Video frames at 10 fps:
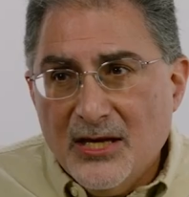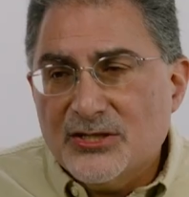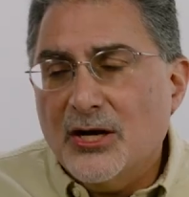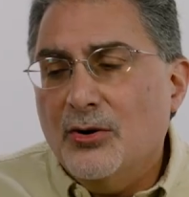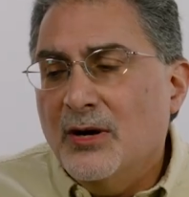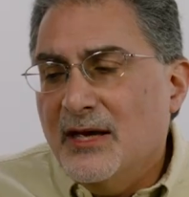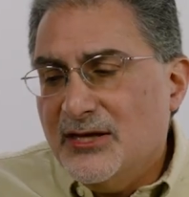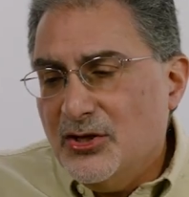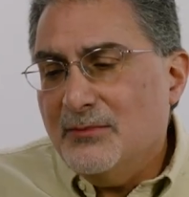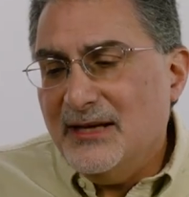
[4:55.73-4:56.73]
So
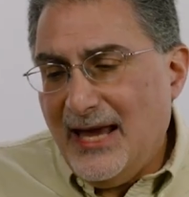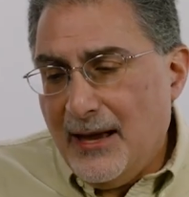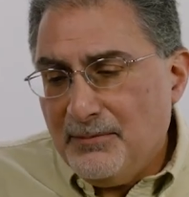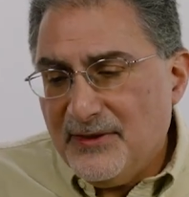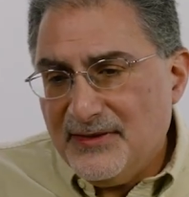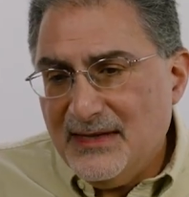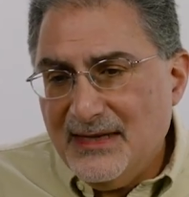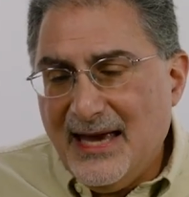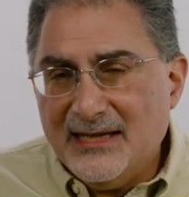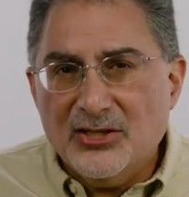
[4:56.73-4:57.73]
human
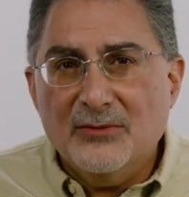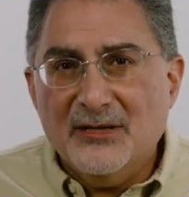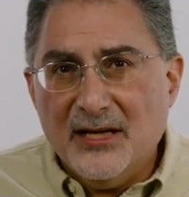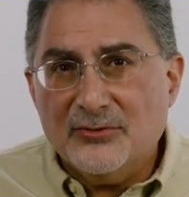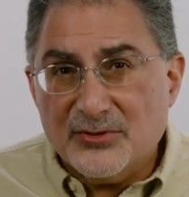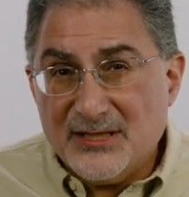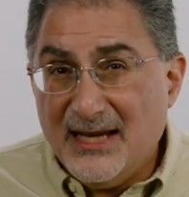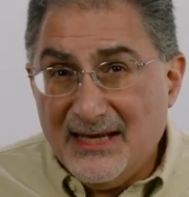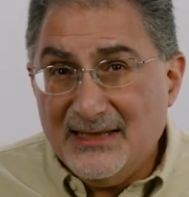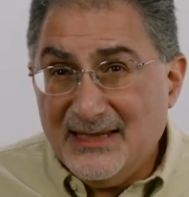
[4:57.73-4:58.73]
empathy and human
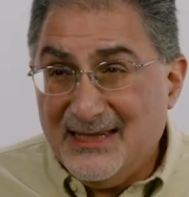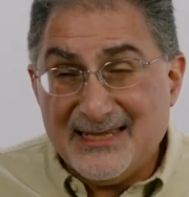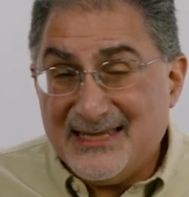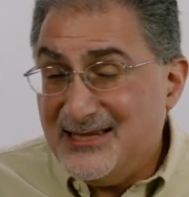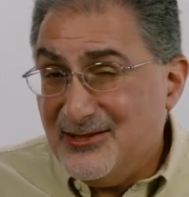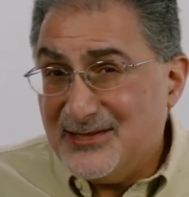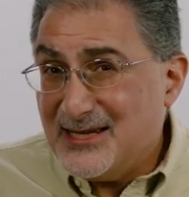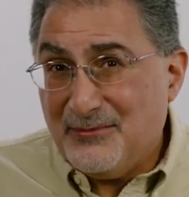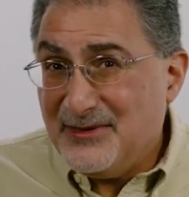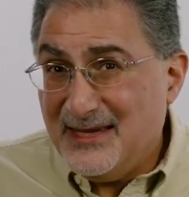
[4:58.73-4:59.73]
understanding is still
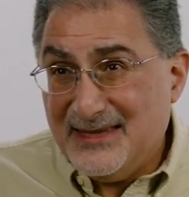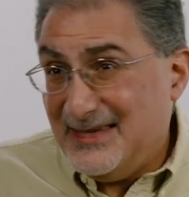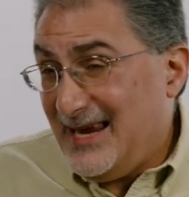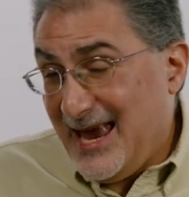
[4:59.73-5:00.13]
something that